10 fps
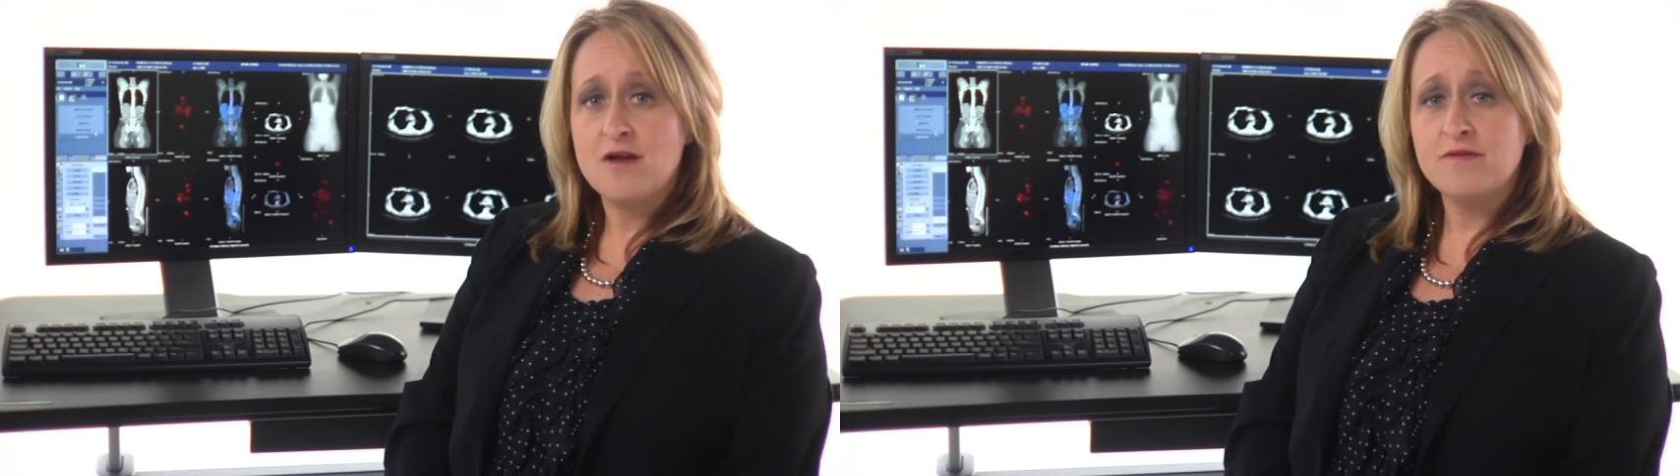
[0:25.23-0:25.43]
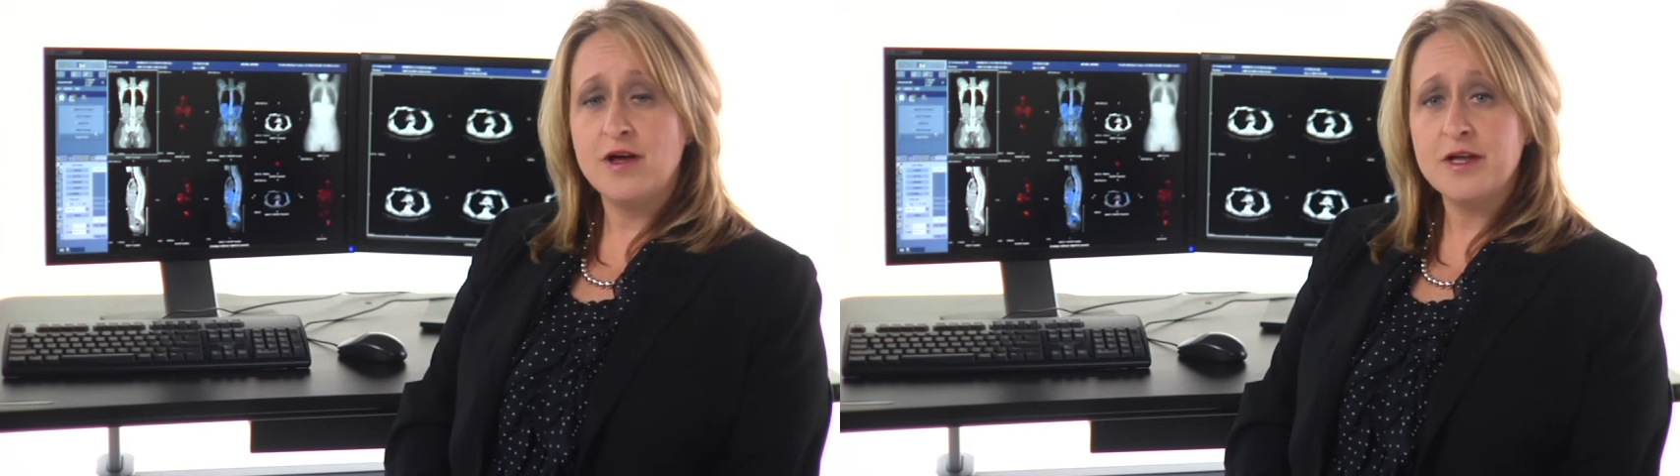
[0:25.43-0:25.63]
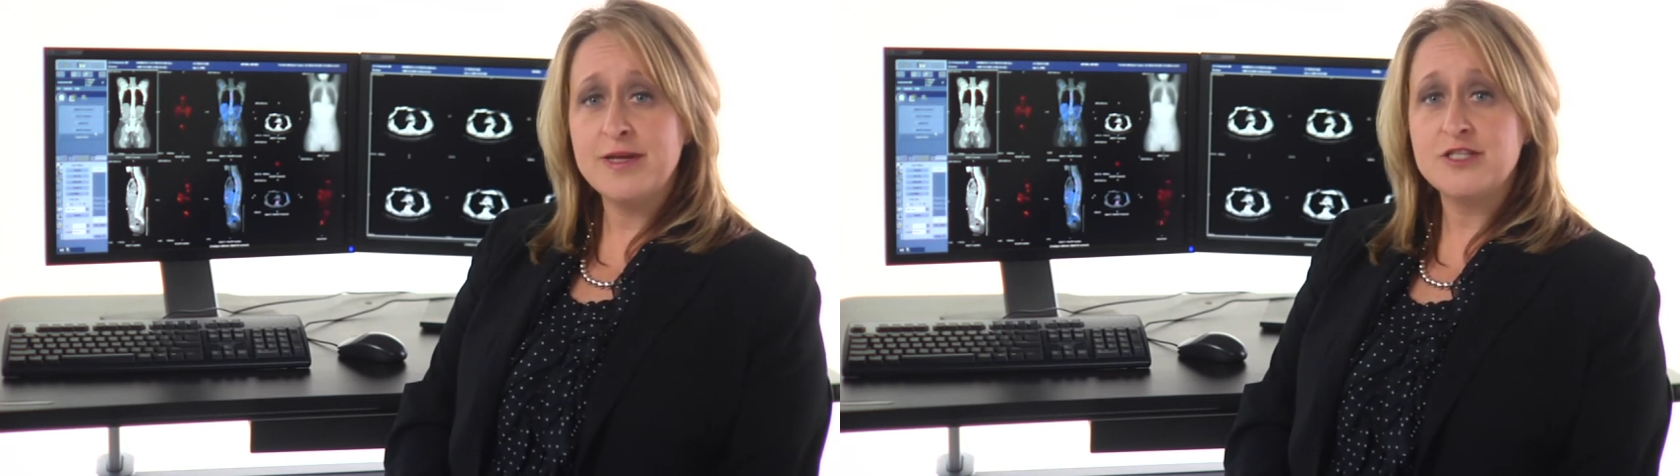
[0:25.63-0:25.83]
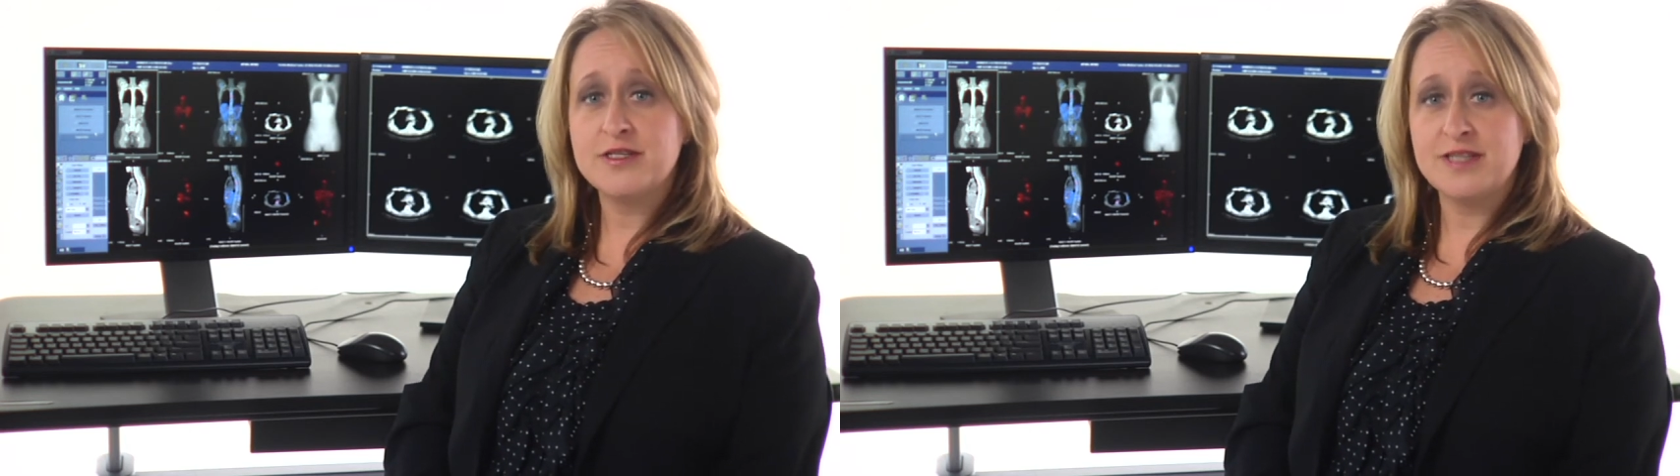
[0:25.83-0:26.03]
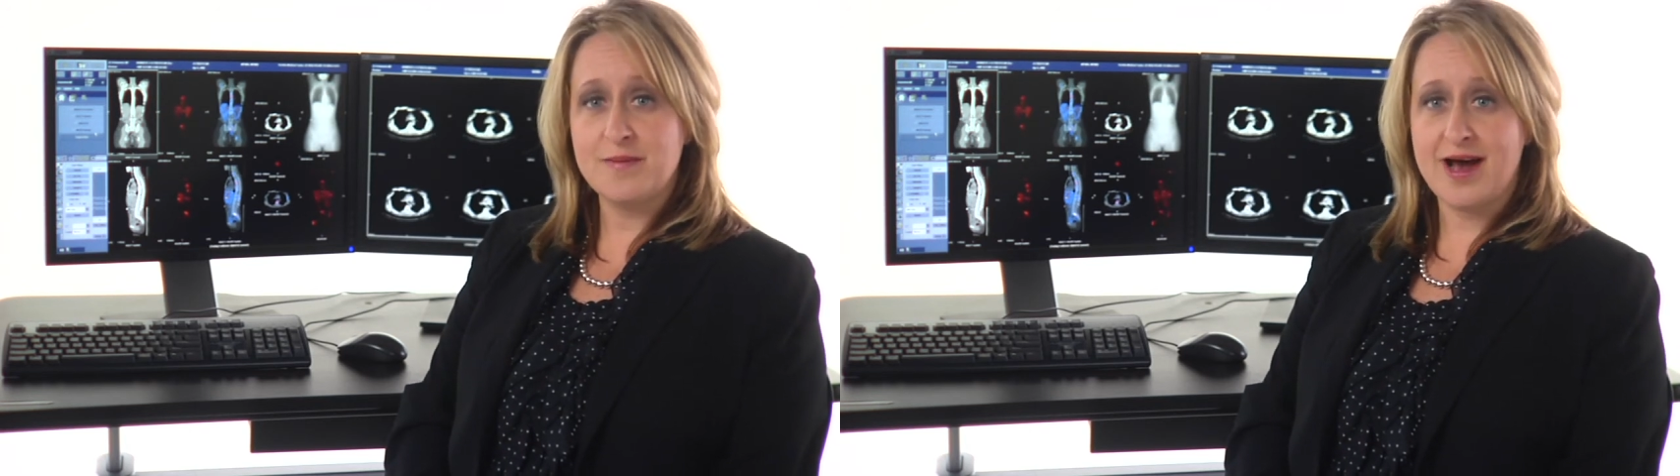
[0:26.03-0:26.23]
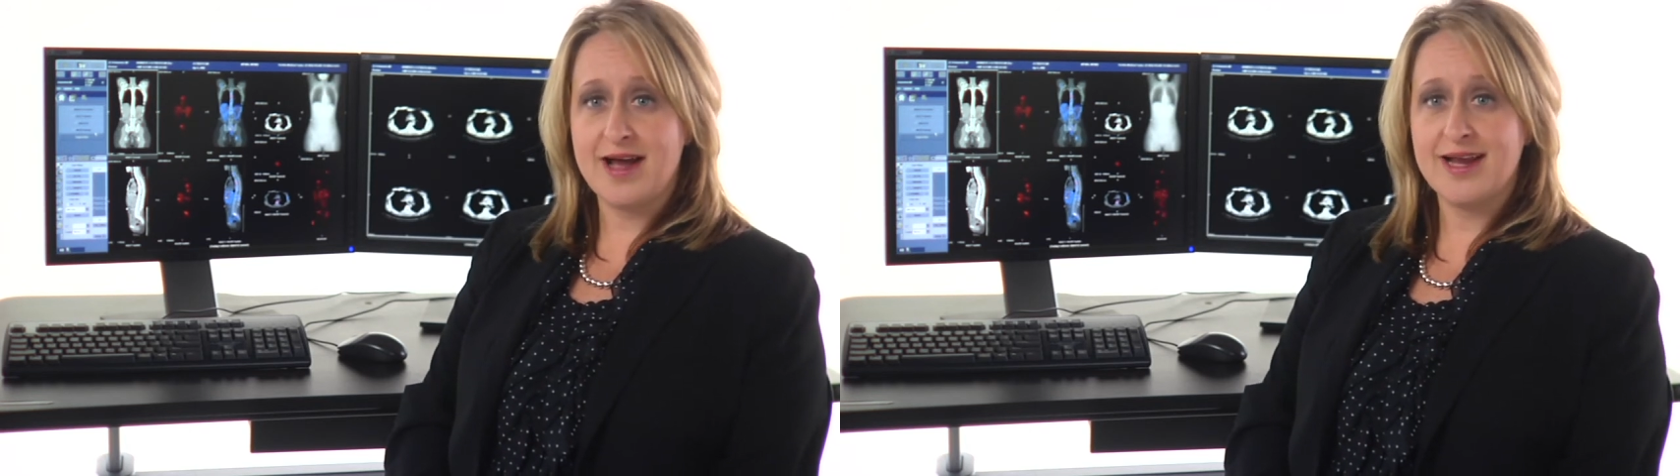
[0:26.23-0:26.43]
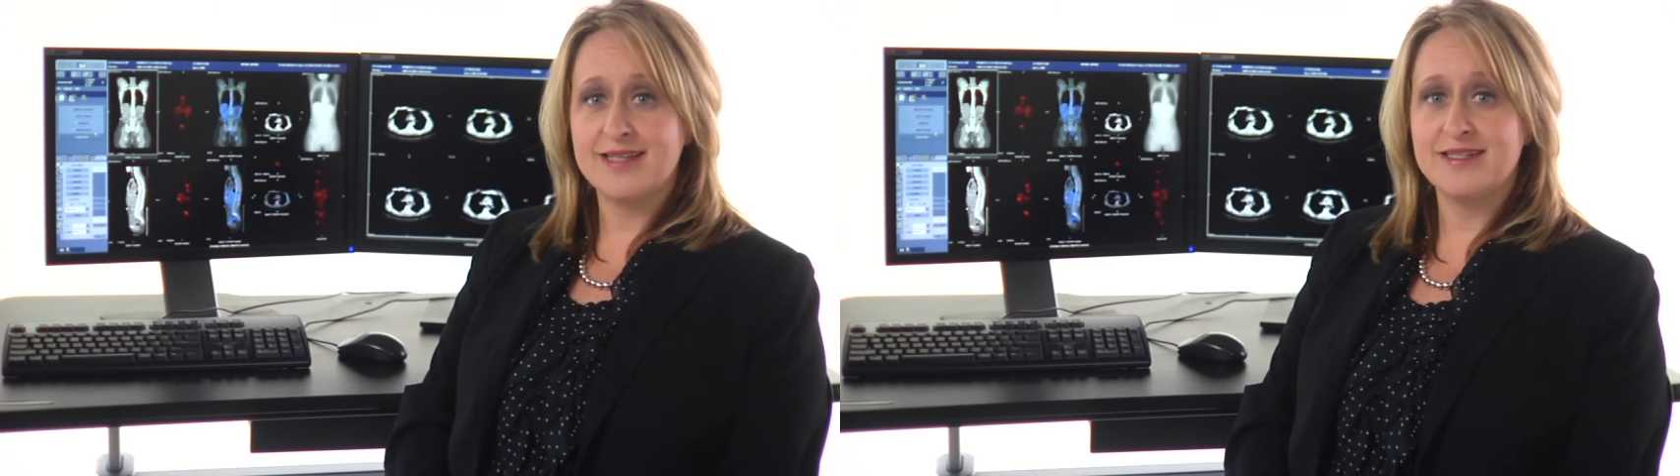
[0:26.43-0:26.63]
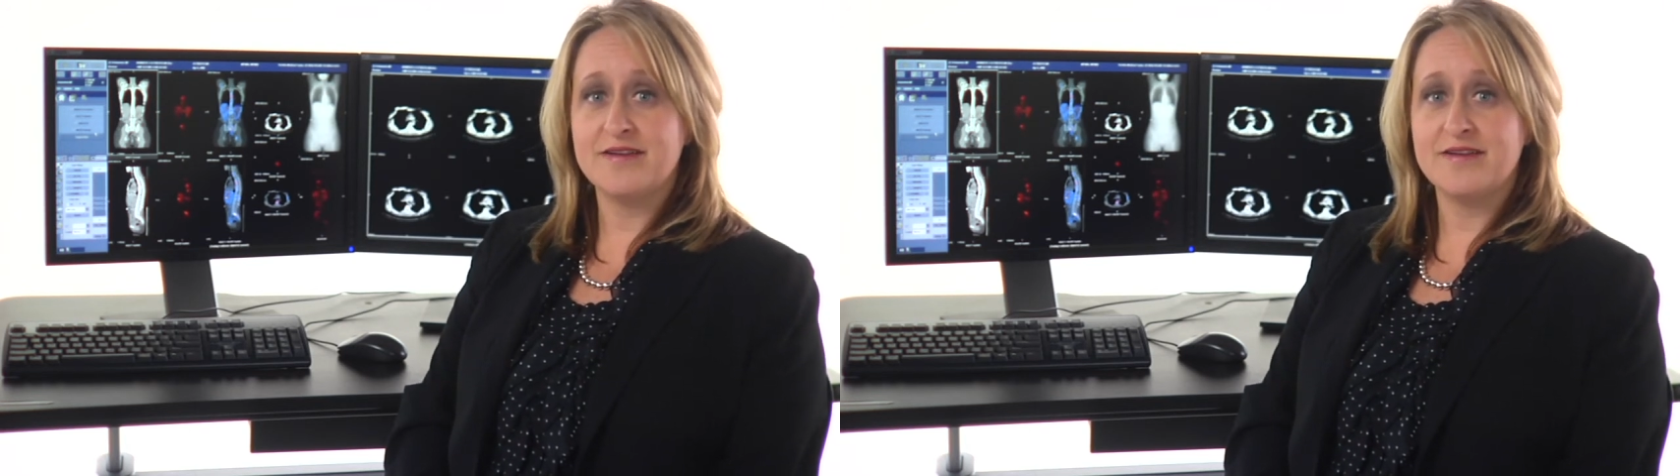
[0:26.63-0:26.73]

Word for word: Volumetrix MI is an